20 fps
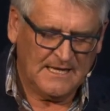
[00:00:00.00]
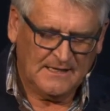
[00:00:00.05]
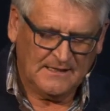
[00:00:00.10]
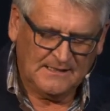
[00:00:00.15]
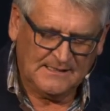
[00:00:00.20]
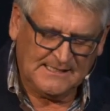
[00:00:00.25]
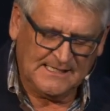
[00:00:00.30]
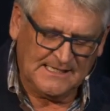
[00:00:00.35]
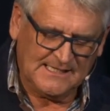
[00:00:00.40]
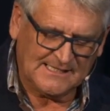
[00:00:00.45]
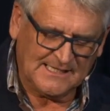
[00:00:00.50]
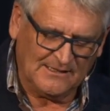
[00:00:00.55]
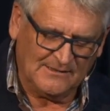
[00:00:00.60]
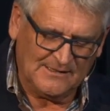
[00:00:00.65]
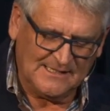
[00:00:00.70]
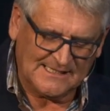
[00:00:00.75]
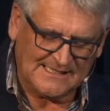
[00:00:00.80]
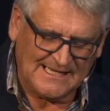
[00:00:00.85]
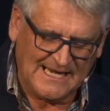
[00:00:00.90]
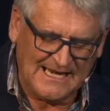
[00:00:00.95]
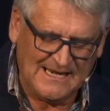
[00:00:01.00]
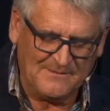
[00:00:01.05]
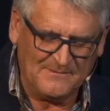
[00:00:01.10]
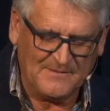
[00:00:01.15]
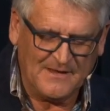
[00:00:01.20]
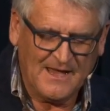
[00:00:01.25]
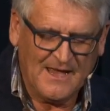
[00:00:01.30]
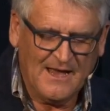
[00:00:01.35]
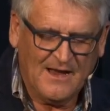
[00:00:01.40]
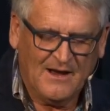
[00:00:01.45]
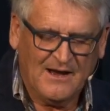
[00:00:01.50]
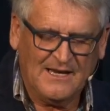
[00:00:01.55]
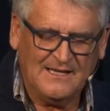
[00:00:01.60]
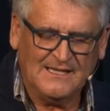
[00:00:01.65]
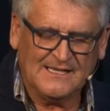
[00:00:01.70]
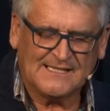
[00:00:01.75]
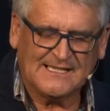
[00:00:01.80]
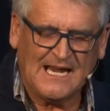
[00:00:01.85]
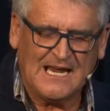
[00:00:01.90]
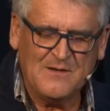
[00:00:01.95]
You see, so in
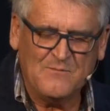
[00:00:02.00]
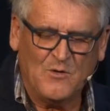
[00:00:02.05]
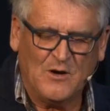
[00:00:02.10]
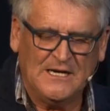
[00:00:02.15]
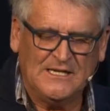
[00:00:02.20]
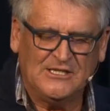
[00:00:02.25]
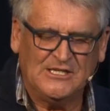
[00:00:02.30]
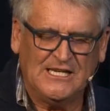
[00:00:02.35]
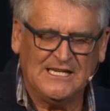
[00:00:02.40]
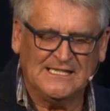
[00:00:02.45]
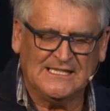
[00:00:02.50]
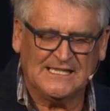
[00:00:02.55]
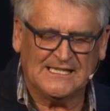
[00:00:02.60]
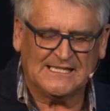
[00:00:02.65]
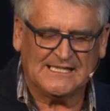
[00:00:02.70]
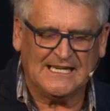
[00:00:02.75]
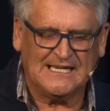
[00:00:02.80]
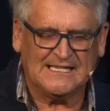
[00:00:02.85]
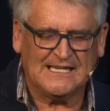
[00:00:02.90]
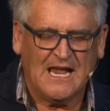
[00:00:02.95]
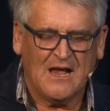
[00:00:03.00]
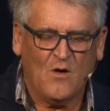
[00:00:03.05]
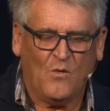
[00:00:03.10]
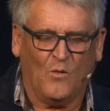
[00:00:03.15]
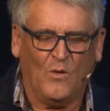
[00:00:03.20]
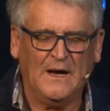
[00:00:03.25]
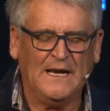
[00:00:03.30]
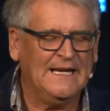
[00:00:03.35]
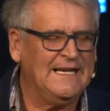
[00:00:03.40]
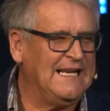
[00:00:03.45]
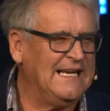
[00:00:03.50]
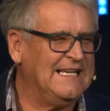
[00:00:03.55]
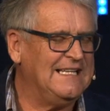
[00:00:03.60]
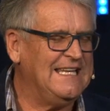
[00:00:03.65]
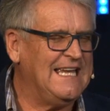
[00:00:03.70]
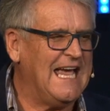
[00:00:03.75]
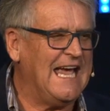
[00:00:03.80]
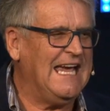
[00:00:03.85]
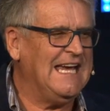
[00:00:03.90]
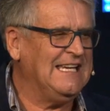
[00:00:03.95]
the same way, Jesus says, one day
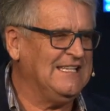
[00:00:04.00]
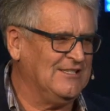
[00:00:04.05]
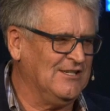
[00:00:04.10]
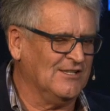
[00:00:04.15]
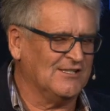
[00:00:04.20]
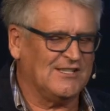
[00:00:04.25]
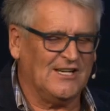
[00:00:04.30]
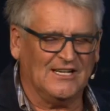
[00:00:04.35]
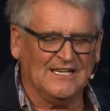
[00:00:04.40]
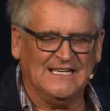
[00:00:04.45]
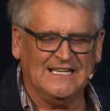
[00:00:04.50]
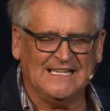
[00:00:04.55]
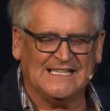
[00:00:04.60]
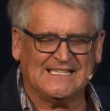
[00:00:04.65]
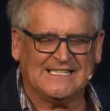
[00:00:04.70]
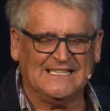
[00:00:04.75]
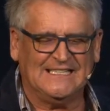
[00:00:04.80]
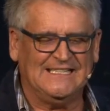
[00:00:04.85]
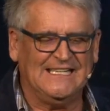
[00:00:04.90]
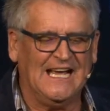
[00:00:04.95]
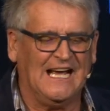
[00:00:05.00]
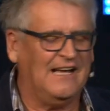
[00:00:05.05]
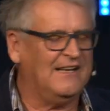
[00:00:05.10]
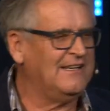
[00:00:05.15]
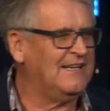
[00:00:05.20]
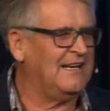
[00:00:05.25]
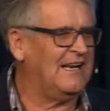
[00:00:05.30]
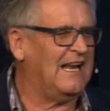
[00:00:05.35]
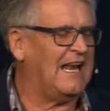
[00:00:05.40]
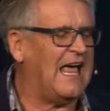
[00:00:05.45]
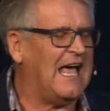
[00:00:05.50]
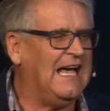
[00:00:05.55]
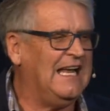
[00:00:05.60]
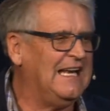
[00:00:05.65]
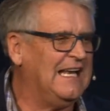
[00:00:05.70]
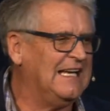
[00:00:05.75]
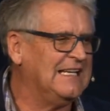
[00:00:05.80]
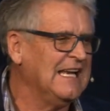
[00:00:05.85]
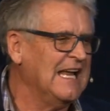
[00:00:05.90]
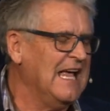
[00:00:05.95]
the angels are going to sit down and I'll
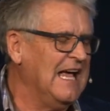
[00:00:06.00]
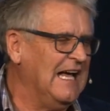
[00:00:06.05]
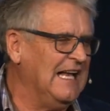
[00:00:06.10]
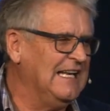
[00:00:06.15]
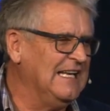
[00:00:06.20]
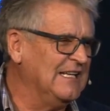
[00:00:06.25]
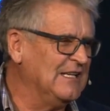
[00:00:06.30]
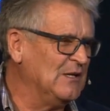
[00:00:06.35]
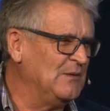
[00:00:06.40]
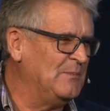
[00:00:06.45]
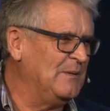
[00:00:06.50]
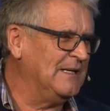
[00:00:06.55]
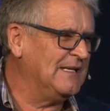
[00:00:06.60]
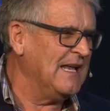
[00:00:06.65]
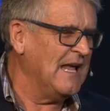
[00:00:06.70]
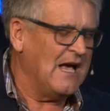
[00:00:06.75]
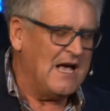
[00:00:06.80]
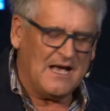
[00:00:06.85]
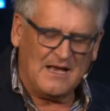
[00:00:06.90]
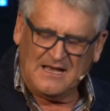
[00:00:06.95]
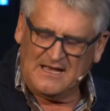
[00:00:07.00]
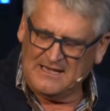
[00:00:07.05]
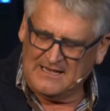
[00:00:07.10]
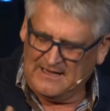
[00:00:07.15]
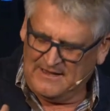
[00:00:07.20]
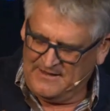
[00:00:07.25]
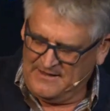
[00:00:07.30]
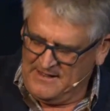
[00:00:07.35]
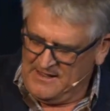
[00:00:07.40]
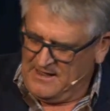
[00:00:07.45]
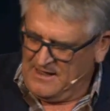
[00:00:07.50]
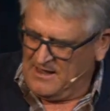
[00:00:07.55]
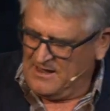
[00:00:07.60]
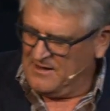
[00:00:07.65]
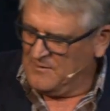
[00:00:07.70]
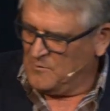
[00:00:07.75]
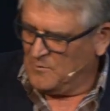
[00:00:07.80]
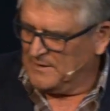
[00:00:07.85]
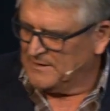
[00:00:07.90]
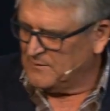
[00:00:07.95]
highlight a little bit
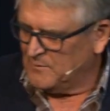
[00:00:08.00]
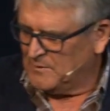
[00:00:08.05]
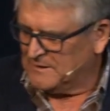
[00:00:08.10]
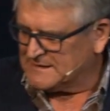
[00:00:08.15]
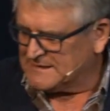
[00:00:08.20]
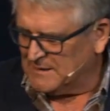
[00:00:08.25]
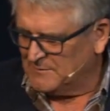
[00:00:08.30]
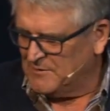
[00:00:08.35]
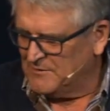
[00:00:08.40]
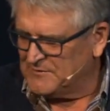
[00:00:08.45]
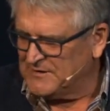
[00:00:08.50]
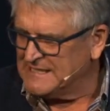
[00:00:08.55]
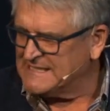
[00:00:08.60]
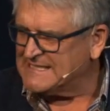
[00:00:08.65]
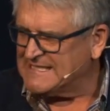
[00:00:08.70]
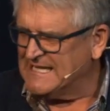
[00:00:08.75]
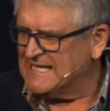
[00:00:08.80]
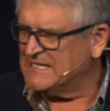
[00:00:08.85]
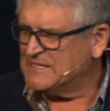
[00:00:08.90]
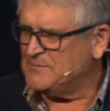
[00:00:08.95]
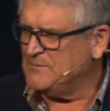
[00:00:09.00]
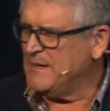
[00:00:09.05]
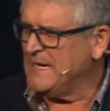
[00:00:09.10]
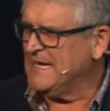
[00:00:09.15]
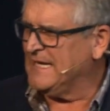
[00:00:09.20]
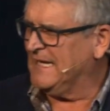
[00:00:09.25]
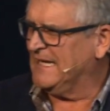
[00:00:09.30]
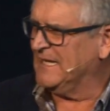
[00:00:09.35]
what some of these things mean a